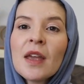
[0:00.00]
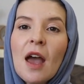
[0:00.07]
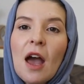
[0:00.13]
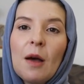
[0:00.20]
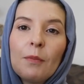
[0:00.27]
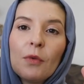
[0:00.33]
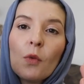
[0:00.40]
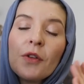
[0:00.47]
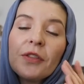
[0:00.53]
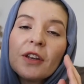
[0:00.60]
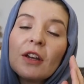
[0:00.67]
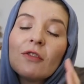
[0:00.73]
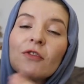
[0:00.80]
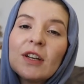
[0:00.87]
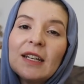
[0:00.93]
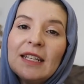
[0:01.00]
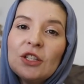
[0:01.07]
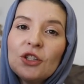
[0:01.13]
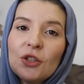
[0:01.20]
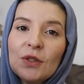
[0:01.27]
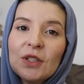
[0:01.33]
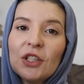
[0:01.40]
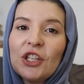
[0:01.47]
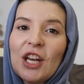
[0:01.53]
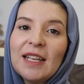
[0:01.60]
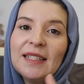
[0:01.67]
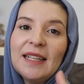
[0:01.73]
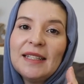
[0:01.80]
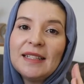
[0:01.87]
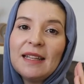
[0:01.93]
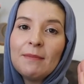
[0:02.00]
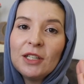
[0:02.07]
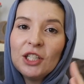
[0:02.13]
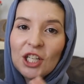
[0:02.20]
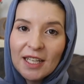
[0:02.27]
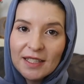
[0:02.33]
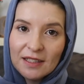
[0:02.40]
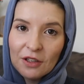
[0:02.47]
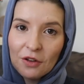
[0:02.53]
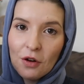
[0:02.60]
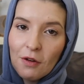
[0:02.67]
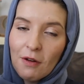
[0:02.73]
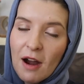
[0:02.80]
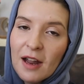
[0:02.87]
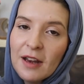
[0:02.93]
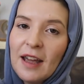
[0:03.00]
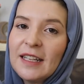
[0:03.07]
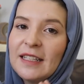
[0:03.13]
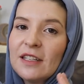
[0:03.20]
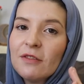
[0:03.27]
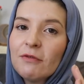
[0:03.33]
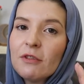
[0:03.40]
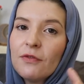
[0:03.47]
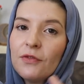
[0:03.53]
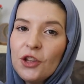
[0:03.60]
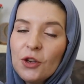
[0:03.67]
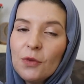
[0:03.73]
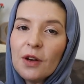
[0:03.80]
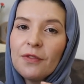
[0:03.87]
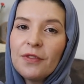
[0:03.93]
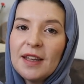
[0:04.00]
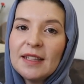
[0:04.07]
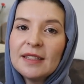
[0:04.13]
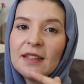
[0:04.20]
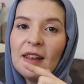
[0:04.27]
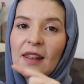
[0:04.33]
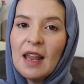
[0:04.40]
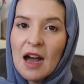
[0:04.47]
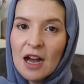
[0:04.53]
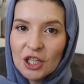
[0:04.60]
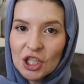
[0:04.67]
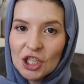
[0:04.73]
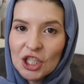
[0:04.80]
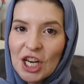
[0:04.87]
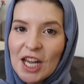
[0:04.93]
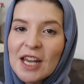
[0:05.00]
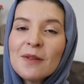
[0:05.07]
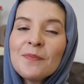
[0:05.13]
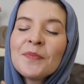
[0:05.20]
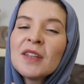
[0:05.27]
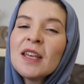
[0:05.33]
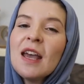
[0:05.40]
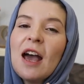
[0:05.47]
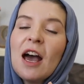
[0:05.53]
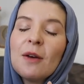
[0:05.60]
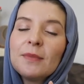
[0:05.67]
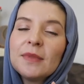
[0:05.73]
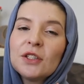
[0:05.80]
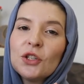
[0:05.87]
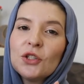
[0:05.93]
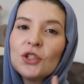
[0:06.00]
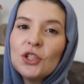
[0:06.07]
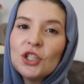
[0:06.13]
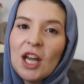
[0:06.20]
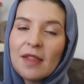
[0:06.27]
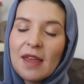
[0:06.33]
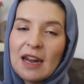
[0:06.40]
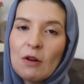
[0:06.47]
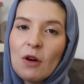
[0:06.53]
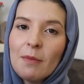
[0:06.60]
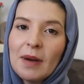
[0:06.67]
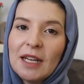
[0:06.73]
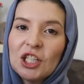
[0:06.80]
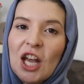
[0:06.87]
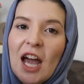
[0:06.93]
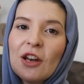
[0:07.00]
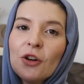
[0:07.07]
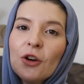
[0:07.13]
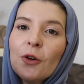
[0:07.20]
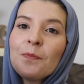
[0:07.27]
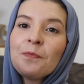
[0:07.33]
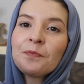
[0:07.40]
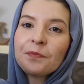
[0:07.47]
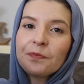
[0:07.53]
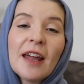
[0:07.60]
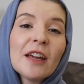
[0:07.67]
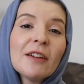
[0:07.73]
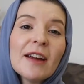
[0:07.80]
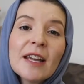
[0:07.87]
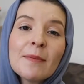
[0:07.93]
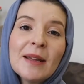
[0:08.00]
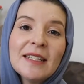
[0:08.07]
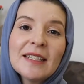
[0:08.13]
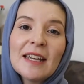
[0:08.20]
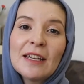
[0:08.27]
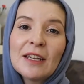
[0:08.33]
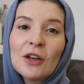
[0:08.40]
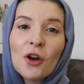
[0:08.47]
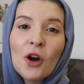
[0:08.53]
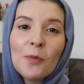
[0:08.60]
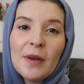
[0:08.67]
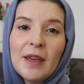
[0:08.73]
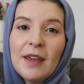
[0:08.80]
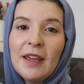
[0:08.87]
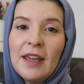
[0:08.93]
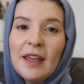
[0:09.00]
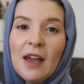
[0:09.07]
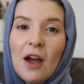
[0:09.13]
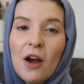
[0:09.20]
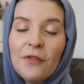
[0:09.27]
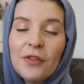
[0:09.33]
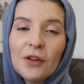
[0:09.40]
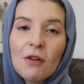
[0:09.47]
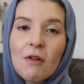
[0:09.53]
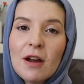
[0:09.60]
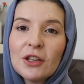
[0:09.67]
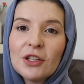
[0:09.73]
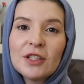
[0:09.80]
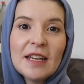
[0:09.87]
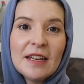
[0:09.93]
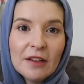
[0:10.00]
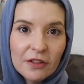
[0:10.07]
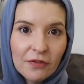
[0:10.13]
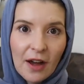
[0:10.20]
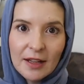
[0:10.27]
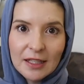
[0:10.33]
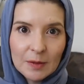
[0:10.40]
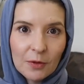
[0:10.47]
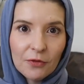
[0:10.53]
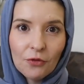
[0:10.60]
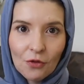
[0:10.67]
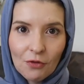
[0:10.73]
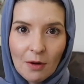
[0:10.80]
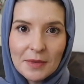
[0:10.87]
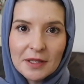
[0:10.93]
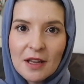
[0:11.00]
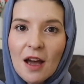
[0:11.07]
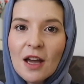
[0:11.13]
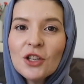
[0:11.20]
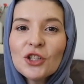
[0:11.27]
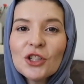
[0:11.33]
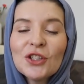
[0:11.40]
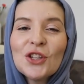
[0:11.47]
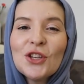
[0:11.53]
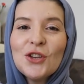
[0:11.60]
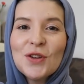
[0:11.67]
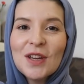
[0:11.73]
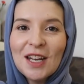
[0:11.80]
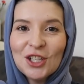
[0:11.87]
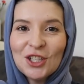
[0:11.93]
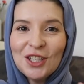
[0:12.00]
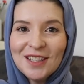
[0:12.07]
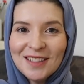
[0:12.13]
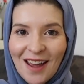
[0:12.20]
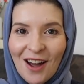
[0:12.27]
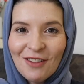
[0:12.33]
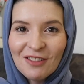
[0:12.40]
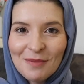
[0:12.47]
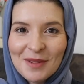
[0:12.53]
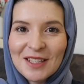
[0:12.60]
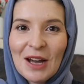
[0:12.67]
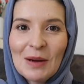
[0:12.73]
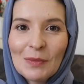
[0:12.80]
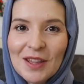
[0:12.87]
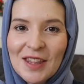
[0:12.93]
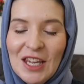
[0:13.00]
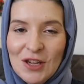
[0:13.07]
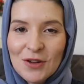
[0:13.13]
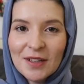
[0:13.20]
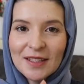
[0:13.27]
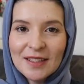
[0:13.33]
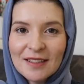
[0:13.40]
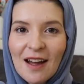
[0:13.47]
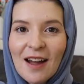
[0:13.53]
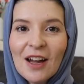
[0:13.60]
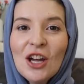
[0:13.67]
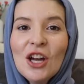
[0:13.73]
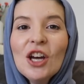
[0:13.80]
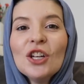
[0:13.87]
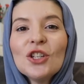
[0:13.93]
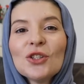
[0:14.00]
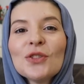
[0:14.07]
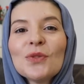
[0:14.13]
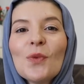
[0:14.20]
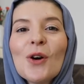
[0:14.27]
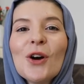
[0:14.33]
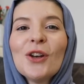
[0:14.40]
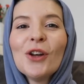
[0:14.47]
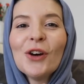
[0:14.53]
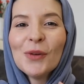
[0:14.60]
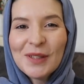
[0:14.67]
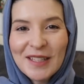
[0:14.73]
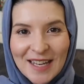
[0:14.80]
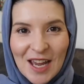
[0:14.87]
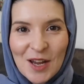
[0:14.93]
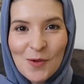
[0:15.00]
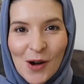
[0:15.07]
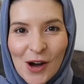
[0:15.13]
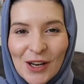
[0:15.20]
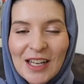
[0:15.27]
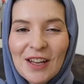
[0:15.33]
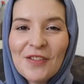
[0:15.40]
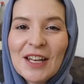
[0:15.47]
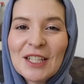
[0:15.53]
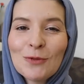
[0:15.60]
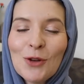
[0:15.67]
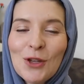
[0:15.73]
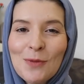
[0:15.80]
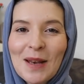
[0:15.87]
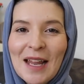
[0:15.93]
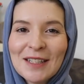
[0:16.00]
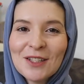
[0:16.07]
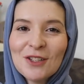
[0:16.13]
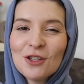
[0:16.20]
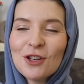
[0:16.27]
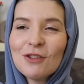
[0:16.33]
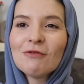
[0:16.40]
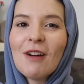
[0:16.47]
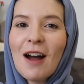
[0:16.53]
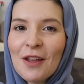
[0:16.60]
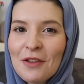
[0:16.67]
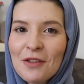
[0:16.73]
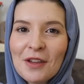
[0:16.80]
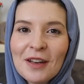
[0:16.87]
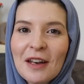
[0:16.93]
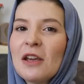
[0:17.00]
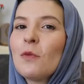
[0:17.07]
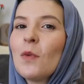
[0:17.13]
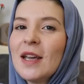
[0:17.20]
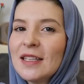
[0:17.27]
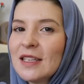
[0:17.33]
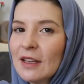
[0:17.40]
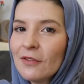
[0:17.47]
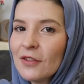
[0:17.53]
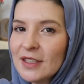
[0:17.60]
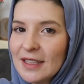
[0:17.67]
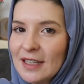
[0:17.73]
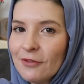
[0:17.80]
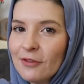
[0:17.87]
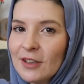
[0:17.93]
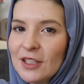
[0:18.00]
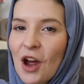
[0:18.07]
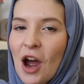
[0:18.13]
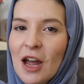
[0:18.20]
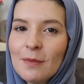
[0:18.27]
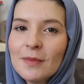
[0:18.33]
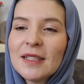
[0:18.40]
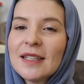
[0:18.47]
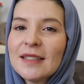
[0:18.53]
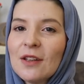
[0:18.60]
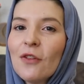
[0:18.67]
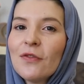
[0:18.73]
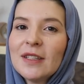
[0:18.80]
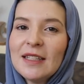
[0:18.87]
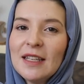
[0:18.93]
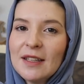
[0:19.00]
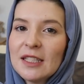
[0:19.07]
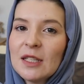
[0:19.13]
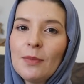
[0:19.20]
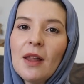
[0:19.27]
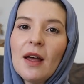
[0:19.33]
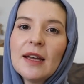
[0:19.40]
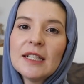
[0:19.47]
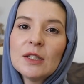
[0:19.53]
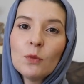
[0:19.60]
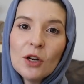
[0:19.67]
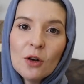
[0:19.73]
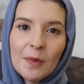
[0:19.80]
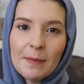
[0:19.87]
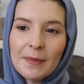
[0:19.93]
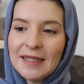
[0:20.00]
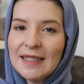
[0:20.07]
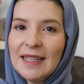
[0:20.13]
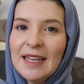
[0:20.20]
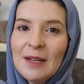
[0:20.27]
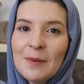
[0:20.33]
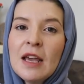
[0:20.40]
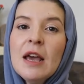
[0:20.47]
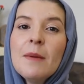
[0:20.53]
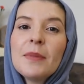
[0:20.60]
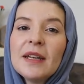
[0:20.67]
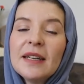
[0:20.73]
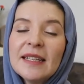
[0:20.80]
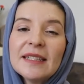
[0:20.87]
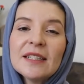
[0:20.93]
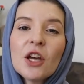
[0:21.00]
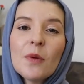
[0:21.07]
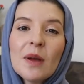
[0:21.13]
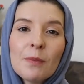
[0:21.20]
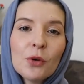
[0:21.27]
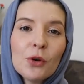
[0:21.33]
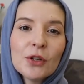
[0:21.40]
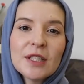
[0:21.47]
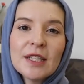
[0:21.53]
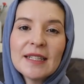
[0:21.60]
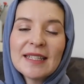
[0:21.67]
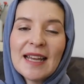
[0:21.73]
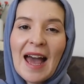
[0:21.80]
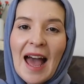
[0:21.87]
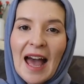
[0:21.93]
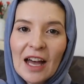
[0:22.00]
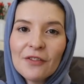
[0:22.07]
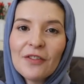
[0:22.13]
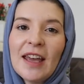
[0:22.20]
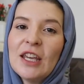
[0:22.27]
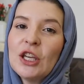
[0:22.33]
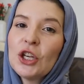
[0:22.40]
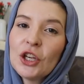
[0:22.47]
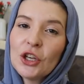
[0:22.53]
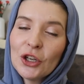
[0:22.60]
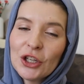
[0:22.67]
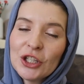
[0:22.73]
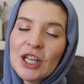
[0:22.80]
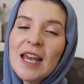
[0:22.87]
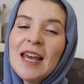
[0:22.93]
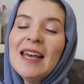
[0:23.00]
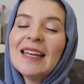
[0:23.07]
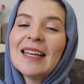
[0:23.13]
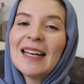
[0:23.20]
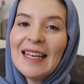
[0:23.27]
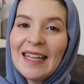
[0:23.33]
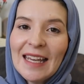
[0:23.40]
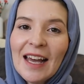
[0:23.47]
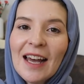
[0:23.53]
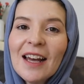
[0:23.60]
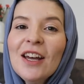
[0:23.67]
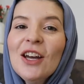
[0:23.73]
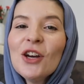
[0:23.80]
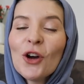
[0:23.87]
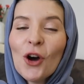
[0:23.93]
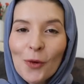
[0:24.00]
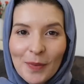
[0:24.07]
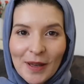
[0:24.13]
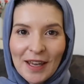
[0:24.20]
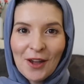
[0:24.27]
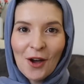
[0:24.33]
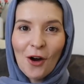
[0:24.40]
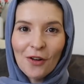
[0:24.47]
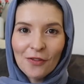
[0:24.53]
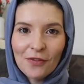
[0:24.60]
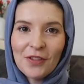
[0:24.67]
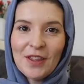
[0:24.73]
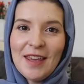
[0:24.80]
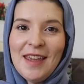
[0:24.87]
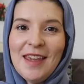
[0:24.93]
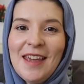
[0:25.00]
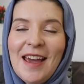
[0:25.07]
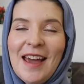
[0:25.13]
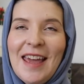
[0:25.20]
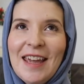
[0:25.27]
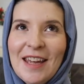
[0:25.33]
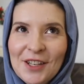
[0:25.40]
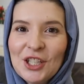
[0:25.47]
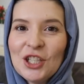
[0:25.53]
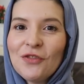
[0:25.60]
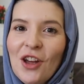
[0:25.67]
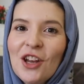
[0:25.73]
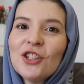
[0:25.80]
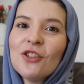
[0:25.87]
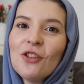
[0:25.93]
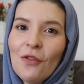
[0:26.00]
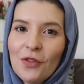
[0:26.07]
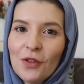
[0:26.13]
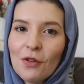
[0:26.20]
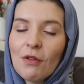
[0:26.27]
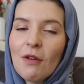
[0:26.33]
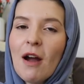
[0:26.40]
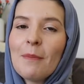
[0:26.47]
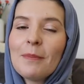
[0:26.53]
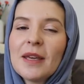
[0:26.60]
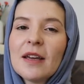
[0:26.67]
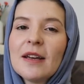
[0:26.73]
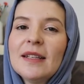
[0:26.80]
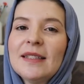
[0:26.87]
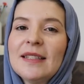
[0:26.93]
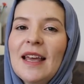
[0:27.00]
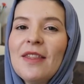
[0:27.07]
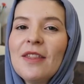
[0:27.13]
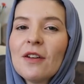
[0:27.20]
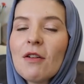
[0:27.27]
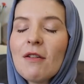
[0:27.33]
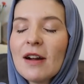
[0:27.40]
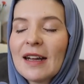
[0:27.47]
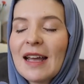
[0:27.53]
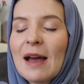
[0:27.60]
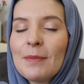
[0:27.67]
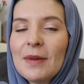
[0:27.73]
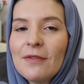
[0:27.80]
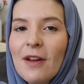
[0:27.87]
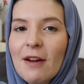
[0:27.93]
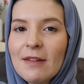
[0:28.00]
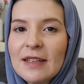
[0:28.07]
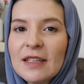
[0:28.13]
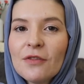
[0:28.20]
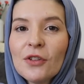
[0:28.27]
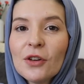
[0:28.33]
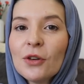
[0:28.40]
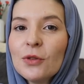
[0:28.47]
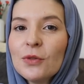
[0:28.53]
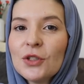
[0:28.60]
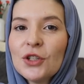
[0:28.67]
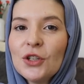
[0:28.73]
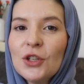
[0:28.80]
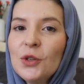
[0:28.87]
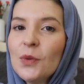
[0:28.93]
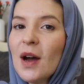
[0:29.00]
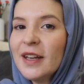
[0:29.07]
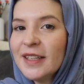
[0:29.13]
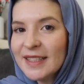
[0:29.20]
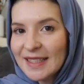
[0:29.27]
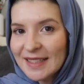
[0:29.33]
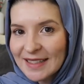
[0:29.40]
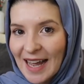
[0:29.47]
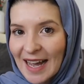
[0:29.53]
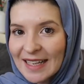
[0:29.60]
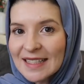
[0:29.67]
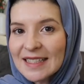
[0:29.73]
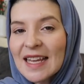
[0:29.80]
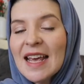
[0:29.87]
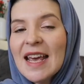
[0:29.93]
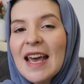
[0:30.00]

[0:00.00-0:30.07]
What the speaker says: But one that I really do suggest is the Majestic Quran. I did a review of this last year, so do check that out on my channel. And I recommend getting a copy of the Quran just in advance before Ramadan, just so that you can actually start Ramadan with it. You can start Juz 1 on day one if that's what you plan to do, rather than like waiting for delivery times, because obviously the suppliers will be busy. But it is so important to have a good, clear copy of the English version of the Quran, because the Quran can be very difficult to understand.